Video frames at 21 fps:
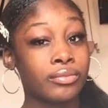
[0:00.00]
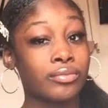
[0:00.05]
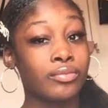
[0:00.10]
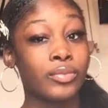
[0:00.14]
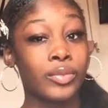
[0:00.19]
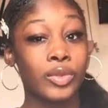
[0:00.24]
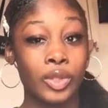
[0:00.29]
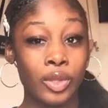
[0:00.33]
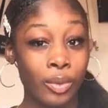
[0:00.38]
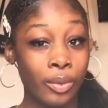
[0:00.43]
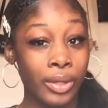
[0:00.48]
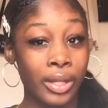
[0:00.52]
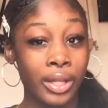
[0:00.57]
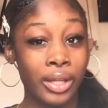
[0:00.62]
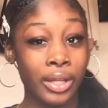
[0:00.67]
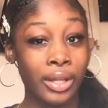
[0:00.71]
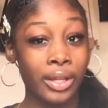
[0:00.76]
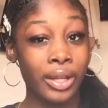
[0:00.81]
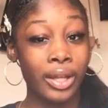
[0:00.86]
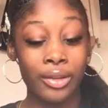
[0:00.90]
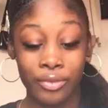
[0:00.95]
do it
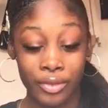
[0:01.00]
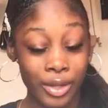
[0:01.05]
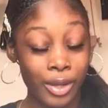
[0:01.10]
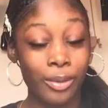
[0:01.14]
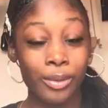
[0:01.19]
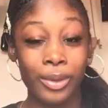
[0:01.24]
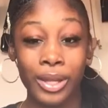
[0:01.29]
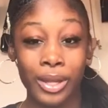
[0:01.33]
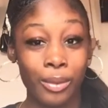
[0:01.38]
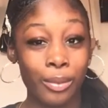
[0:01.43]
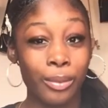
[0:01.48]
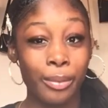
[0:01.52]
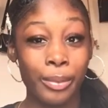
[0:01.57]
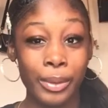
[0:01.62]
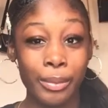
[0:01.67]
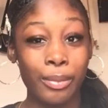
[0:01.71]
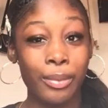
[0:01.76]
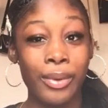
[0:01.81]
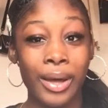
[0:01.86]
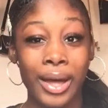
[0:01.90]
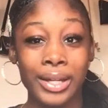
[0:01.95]
if you don't care what
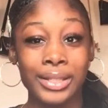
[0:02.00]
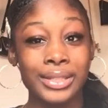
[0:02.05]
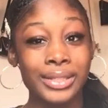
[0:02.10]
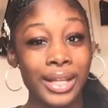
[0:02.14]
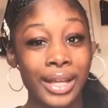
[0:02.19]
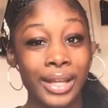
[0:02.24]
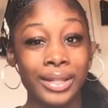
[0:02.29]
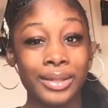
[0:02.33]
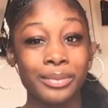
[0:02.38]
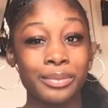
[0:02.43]
people got to say